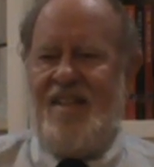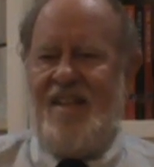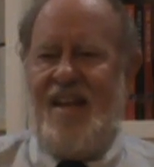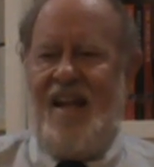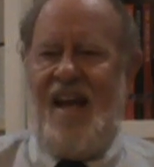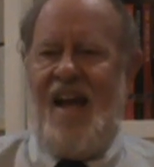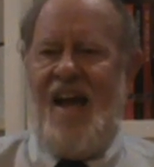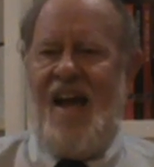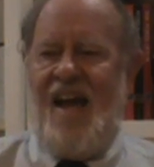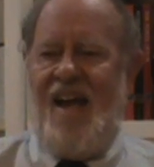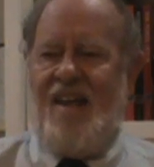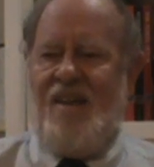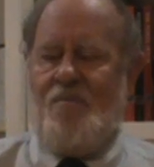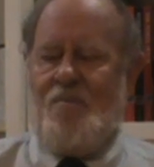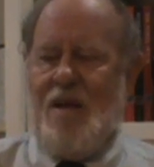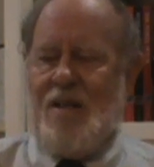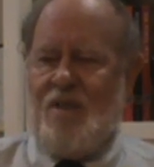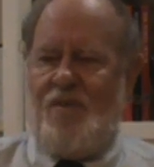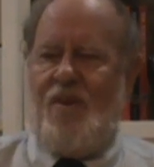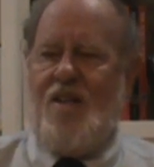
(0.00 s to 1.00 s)
and
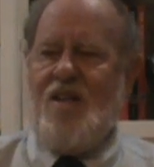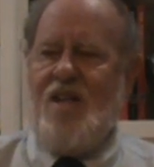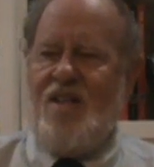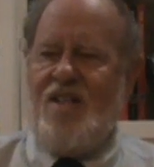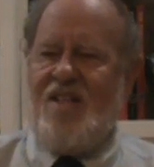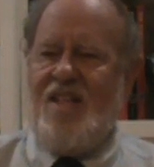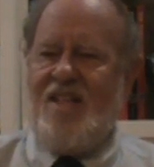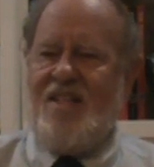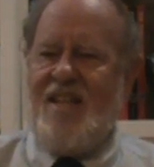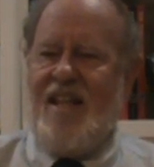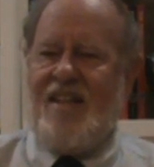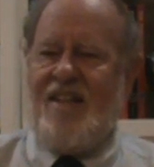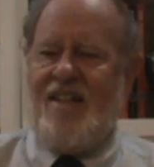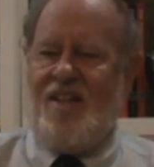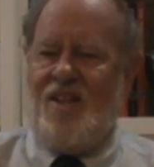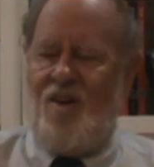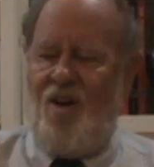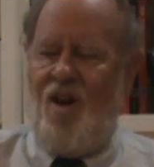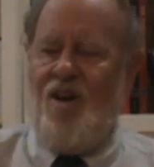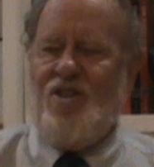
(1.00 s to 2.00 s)
Pennsylvania is the
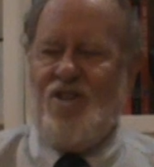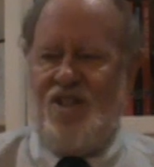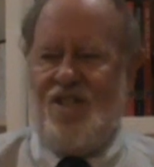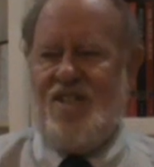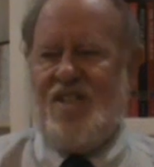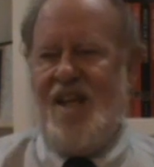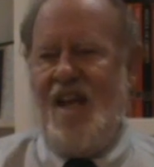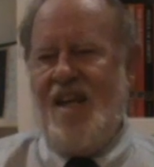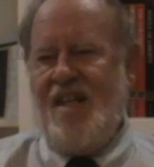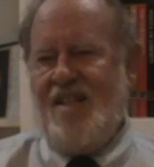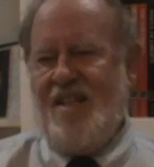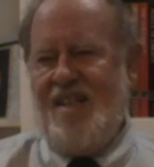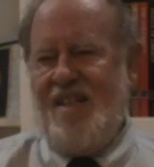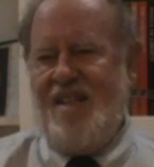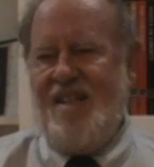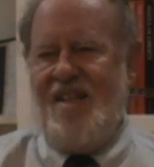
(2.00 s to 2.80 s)
second largest state.